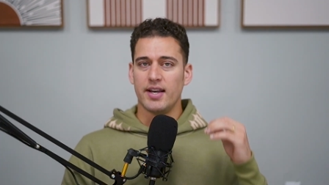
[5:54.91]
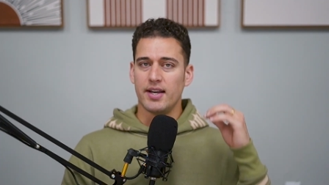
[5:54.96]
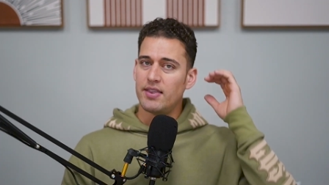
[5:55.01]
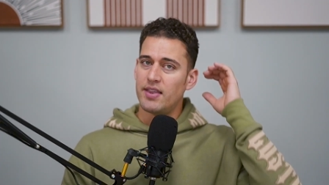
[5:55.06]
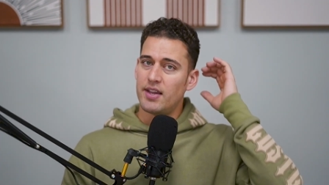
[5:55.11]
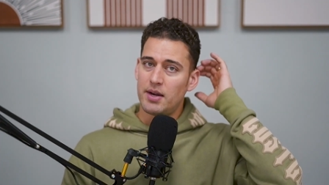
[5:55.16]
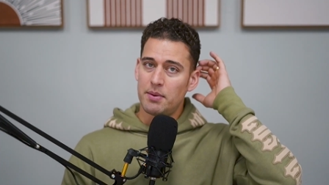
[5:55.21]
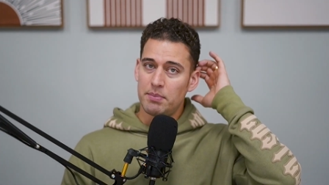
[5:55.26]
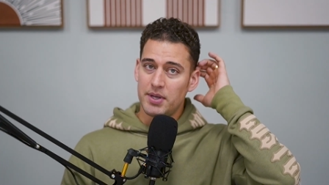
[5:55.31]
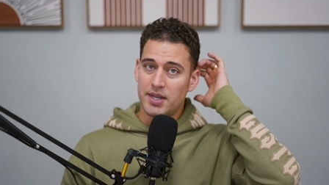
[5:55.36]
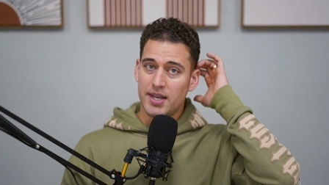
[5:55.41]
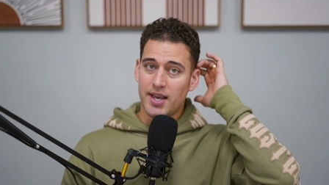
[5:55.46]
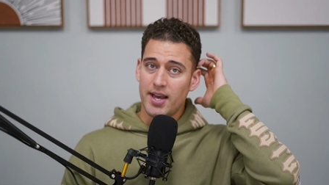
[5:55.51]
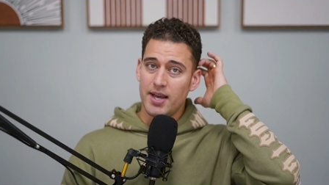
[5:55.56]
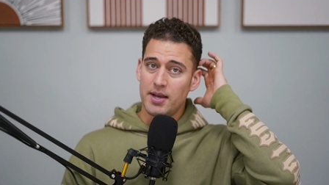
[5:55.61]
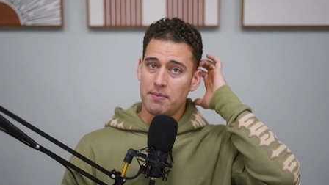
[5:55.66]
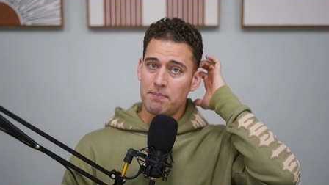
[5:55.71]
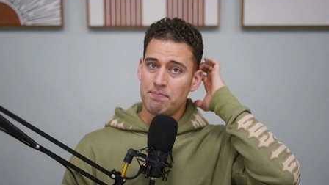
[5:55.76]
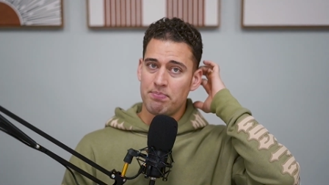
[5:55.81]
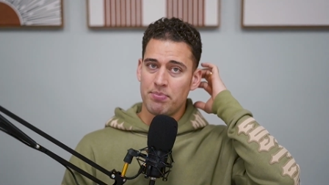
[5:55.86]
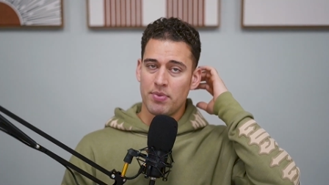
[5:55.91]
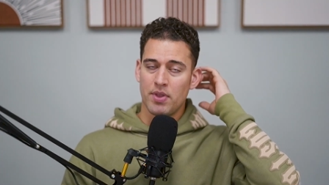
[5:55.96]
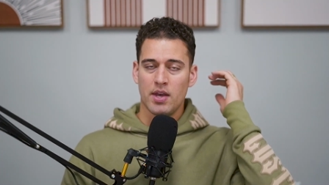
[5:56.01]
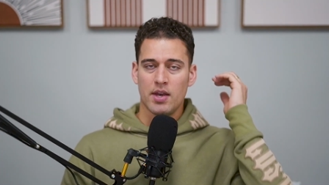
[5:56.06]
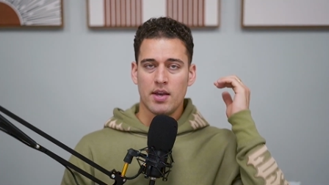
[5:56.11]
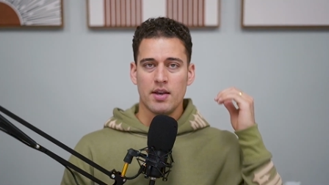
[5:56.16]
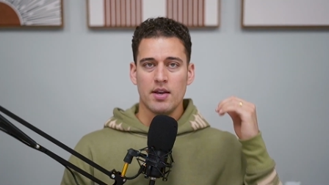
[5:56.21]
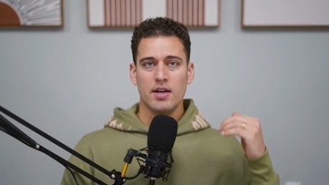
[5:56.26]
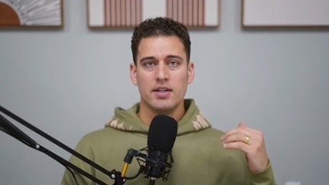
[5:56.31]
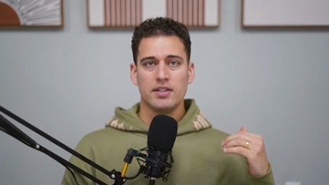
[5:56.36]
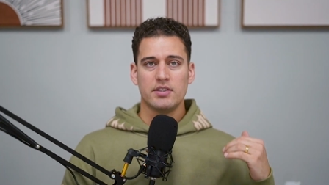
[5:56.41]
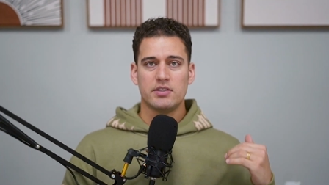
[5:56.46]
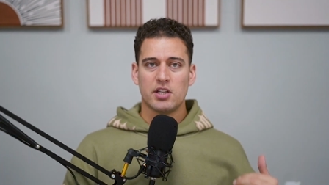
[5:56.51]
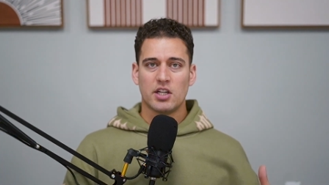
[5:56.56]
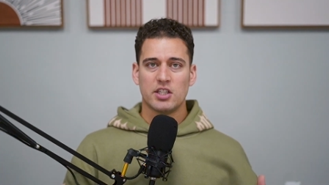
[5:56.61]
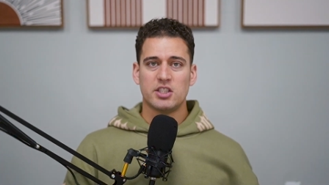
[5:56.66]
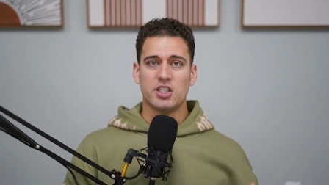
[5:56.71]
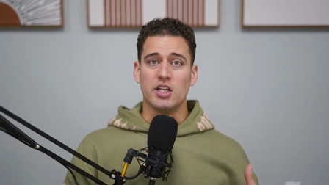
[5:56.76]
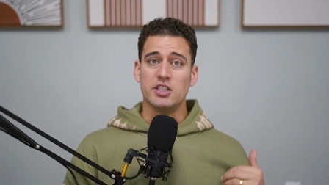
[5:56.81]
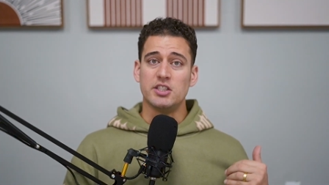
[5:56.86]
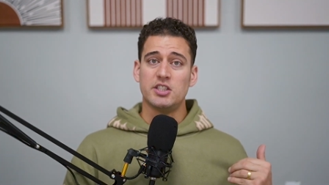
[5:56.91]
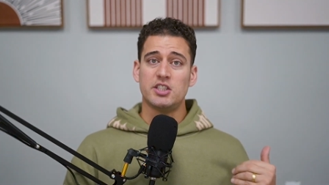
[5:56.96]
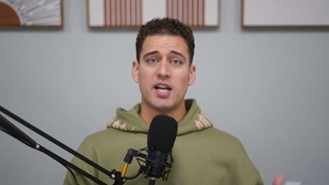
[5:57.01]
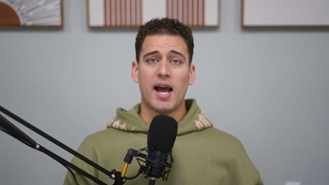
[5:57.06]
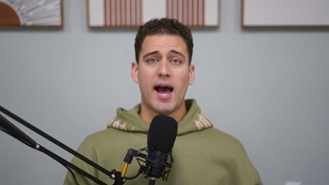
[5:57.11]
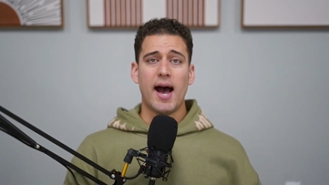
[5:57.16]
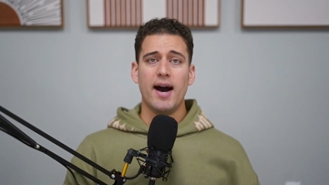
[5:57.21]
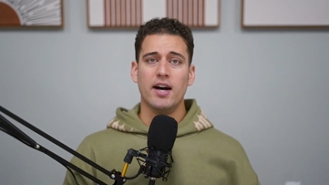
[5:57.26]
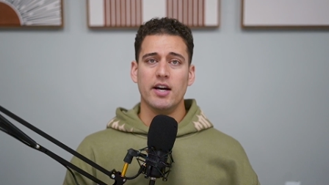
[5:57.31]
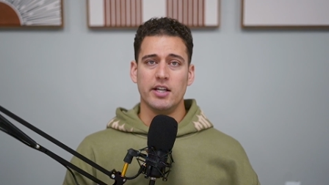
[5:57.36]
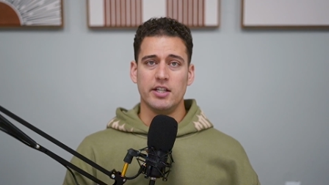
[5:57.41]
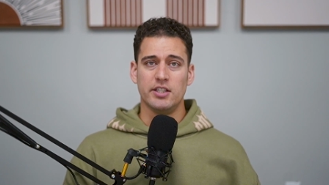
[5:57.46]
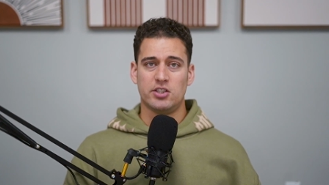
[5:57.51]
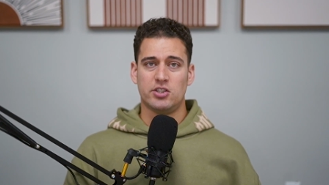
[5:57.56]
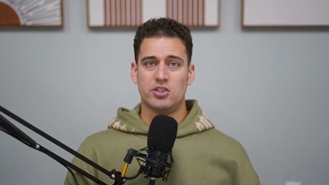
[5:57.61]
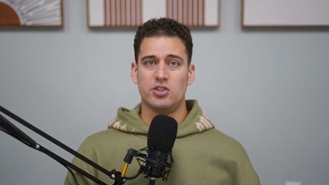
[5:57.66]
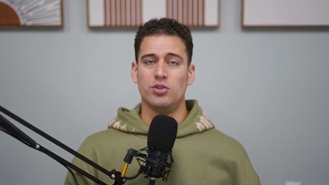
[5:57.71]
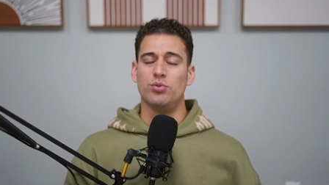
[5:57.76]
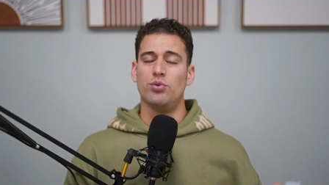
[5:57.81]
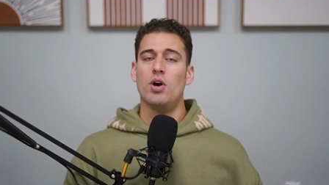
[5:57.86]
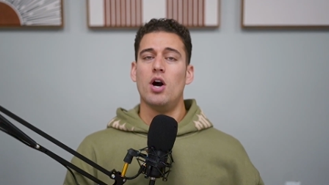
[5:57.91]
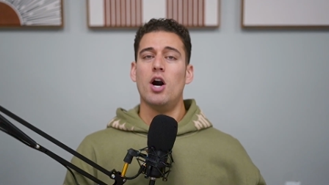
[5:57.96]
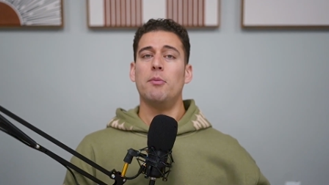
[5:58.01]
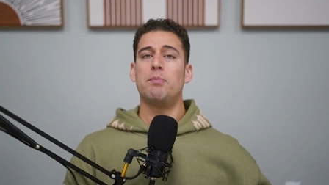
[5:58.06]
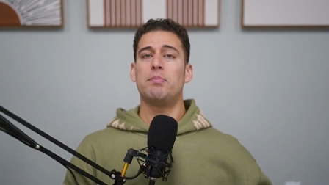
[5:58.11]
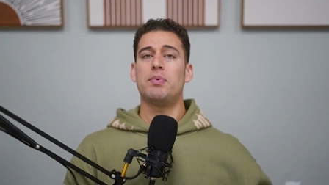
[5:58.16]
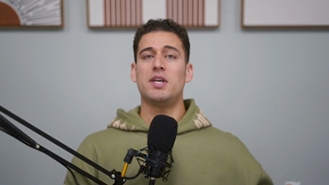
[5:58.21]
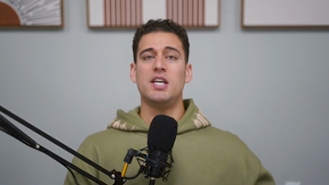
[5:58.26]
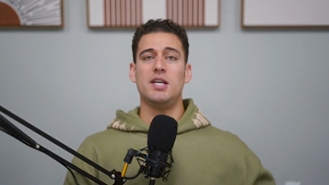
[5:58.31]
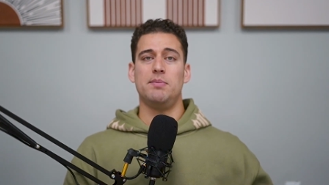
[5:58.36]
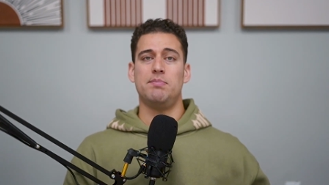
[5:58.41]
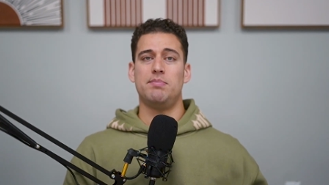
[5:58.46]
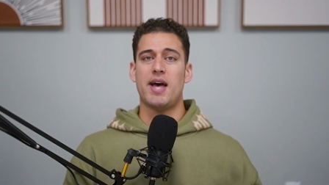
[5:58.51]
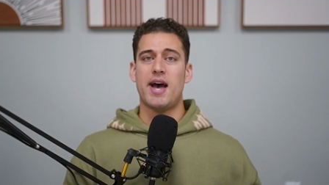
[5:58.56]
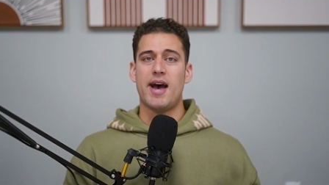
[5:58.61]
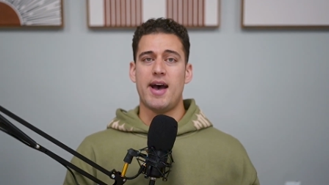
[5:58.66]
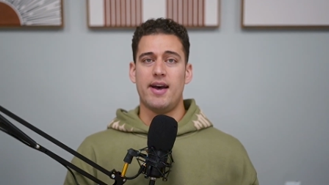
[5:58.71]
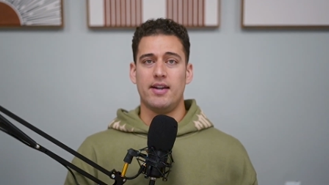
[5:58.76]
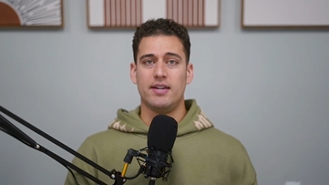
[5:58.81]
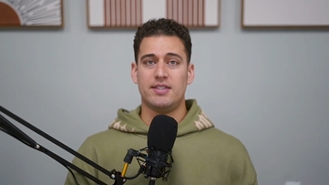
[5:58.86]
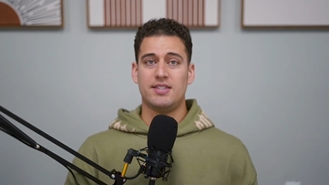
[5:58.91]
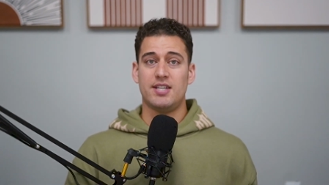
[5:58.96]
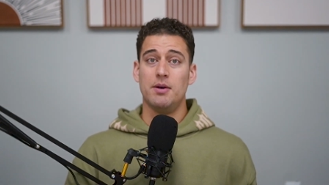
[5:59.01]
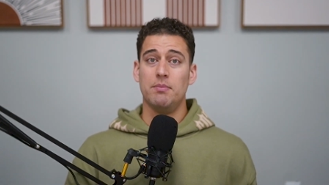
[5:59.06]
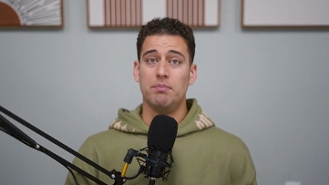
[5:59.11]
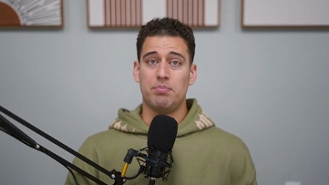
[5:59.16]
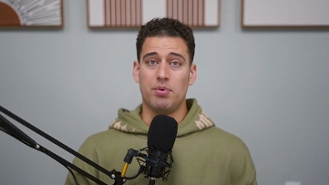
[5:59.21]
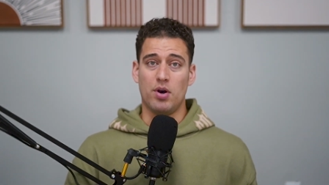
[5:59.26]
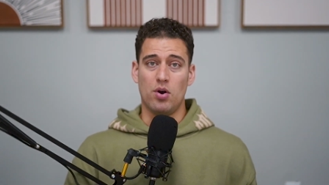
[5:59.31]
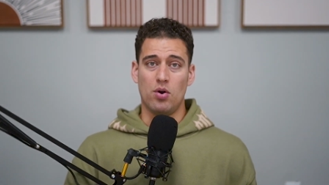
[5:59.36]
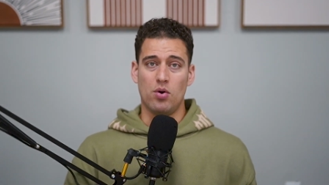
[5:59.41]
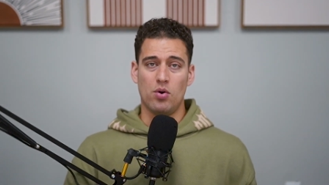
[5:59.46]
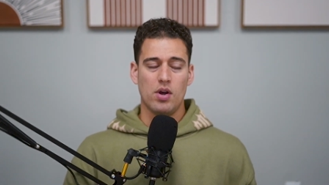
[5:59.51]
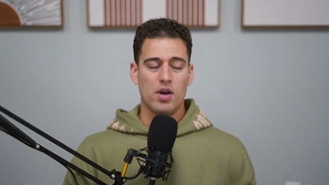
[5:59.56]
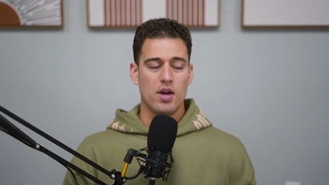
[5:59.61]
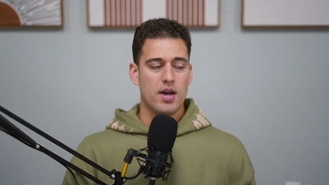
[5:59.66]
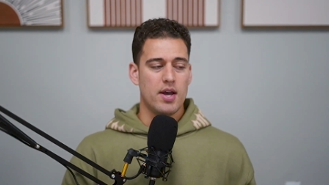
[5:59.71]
And then it became such a challenge to upkeep that tempo